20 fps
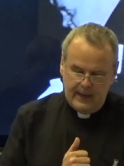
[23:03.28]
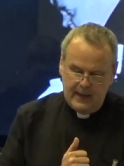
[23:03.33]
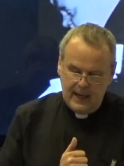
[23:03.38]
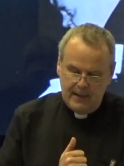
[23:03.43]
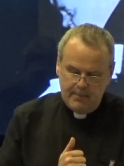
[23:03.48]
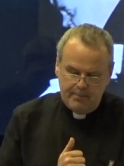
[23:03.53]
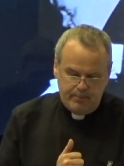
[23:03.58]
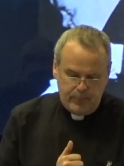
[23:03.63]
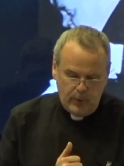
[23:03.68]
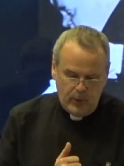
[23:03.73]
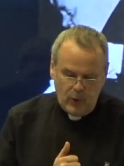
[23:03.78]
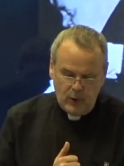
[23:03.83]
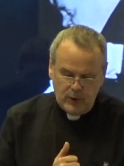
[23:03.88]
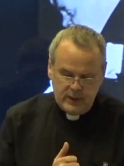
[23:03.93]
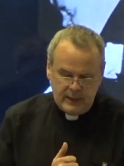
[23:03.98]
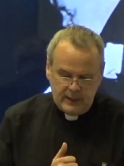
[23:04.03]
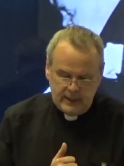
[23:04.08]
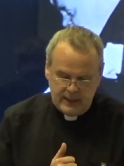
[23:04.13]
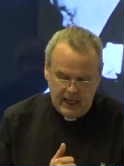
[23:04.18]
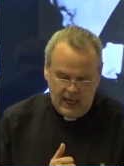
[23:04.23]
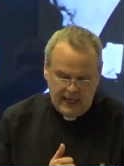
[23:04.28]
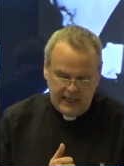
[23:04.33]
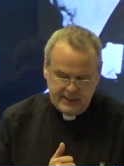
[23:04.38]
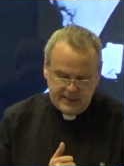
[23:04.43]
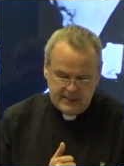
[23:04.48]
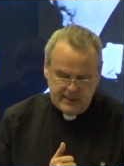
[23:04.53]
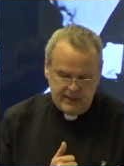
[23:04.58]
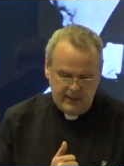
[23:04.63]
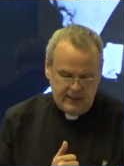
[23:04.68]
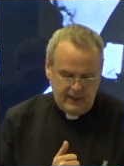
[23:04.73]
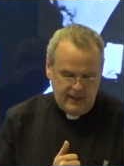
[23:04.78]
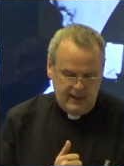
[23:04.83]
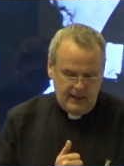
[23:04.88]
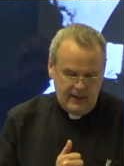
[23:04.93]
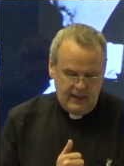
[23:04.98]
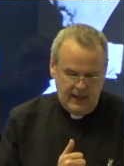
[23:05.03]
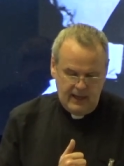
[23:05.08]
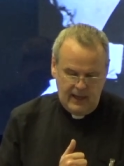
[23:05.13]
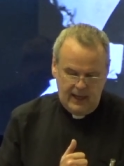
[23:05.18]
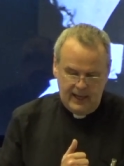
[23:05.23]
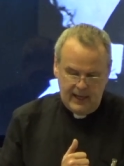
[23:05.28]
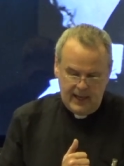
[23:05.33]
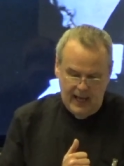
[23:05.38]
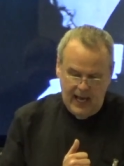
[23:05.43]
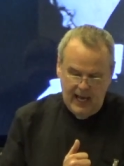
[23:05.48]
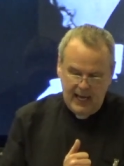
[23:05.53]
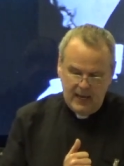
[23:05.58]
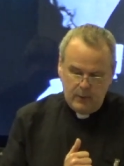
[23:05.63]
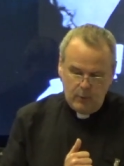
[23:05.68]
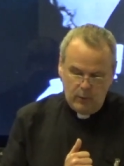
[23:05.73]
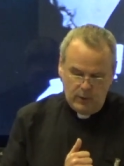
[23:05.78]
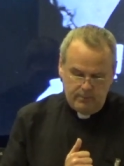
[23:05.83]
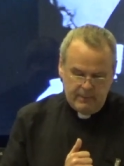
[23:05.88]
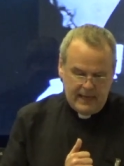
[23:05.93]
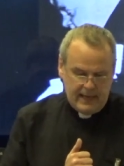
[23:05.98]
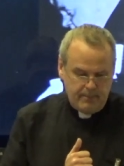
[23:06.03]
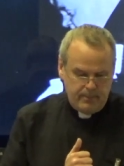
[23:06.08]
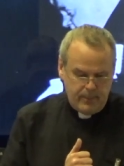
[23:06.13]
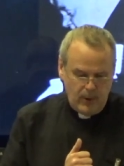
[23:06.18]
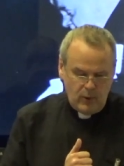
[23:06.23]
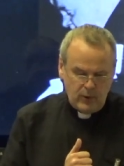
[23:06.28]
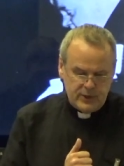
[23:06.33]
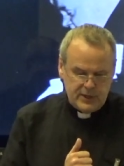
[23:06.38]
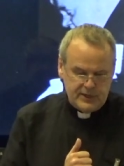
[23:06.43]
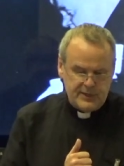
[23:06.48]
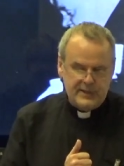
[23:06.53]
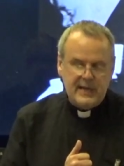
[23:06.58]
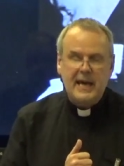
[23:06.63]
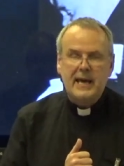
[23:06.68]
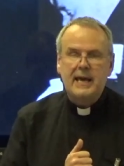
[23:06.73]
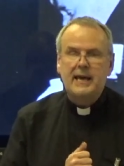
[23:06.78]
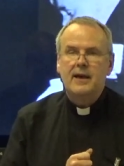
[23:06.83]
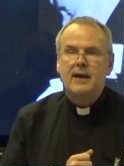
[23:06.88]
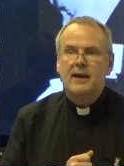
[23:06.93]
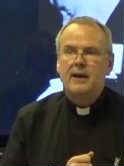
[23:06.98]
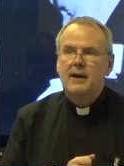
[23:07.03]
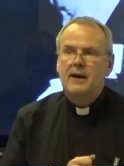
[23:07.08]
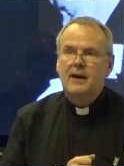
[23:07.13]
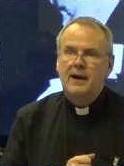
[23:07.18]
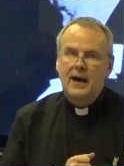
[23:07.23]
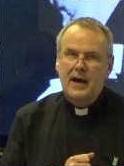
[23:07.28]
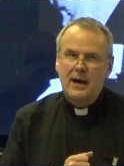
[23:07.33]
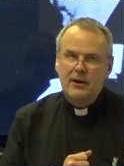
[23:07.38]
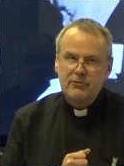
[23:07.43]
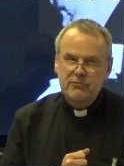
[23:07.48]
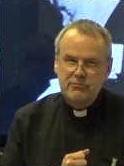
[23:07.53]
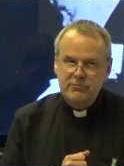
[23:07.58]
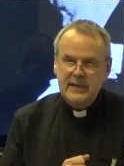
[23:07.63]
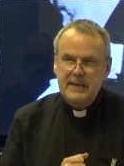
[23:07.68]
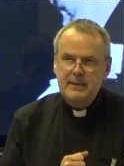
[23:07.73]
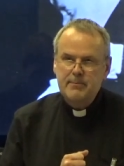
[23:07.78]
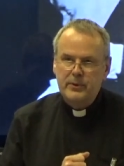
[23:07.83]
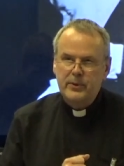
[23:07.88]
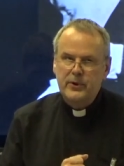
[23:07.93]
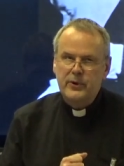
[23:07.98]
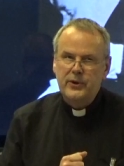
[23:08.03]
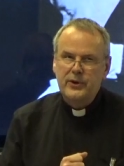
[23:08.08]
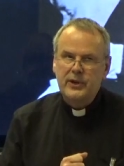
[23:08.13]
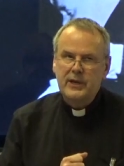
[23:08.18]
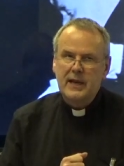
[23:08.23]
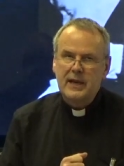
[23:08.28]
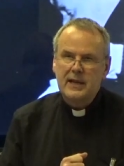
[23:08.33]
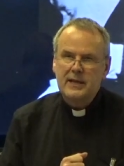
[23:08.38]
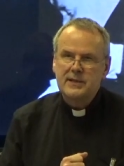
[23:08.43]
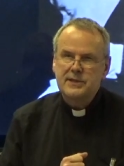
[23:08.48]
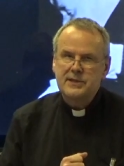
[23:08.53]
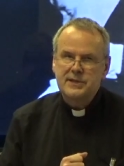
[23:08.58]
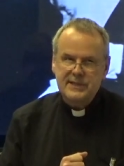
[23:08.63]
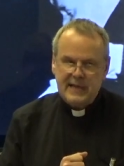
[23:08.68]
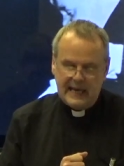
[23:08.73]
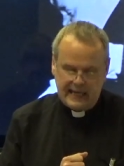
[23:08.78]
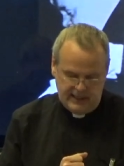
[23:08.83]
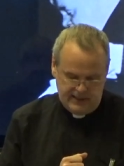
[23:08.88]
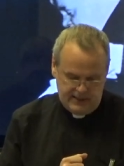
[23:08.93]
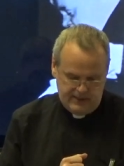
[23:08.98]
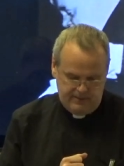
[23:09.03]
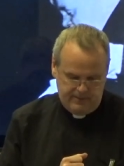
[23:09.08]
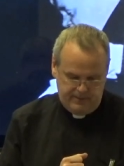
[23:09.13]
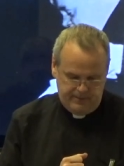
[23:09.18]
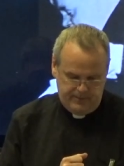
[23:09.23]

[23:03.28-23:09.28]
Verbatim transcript: a born knight, and I will make bold to say, a reborn saint.